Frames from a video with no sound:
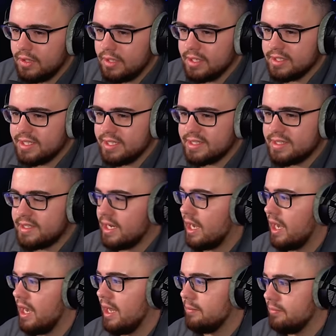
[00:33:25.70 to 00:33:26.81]
Because it's
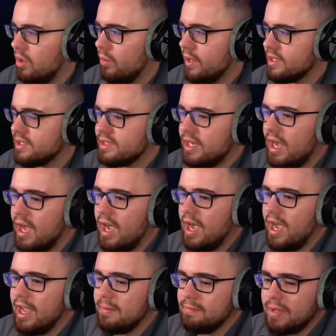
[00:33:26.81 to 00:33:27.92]
time. Oh, it's
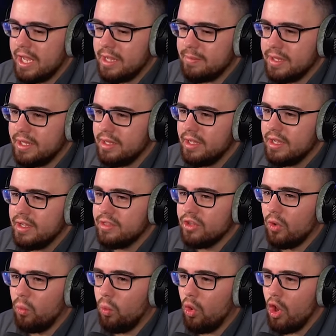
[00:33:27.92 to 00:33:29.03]
time, baby.
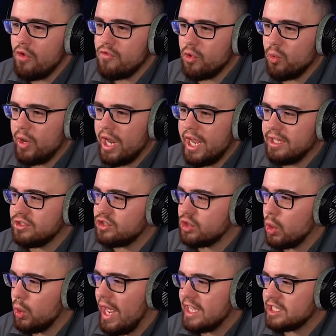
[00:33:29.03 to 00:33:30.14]
The Wolverine
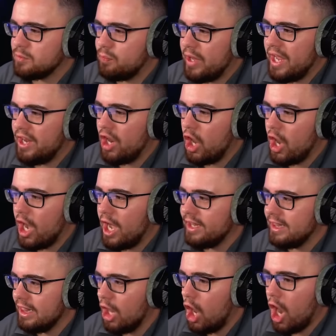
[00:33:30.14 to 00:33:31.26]
suit has been
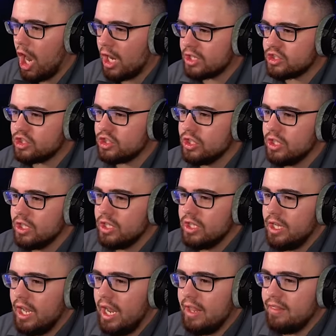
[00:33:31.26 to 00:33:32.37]
unlocked.
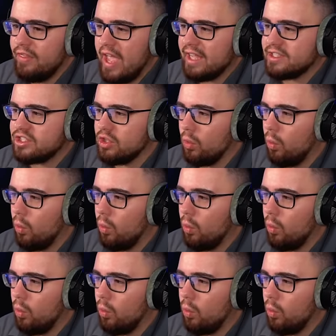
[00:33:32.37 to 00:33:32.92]
And that's the